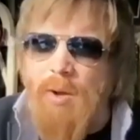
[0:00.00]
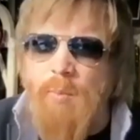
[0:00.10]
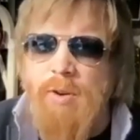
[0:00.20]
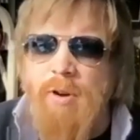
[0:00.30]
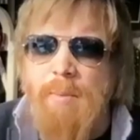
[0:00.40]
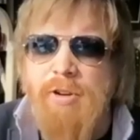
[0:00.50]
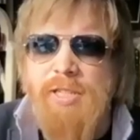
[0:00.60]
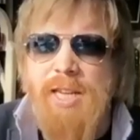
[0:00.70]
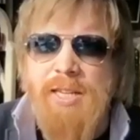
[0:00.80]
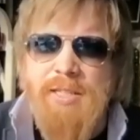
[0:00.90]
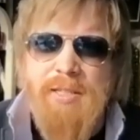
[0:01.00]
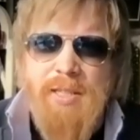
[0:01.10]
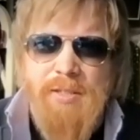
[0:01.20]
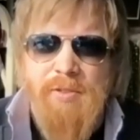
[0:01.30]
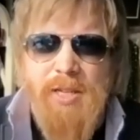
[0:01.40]
we represent
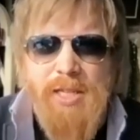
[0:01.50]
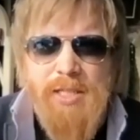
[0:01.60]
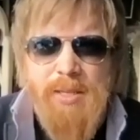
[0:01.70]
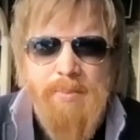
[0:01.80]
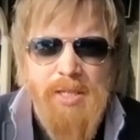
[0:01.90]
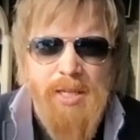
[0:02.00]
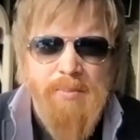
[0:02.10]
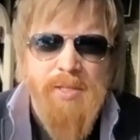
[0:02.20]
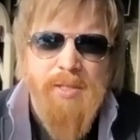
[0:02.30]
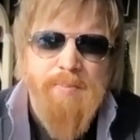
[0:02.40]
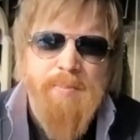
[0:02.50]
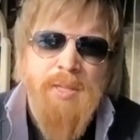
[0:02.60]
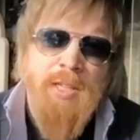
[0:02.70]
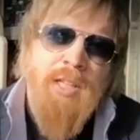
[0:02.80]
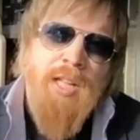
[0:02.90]
these feelings sometimes.
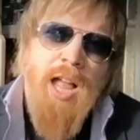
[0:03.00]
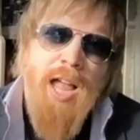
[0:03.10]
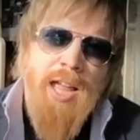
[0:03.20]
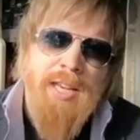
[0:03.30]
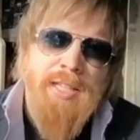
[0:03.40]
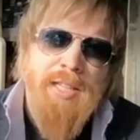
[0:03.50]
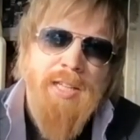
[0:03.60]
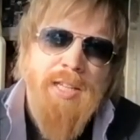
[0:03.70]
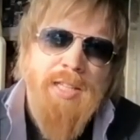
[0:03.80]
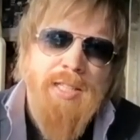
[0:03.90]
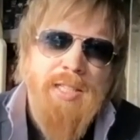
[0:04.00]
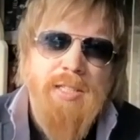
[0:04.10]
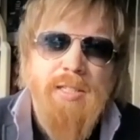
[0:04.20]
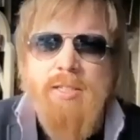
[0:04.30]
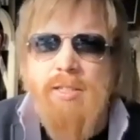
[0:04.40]
And
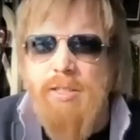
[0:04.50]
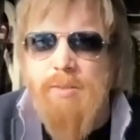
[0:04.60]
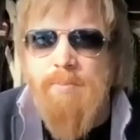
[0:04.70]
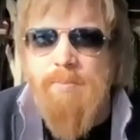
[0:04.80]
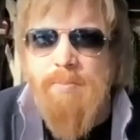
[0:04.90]
this could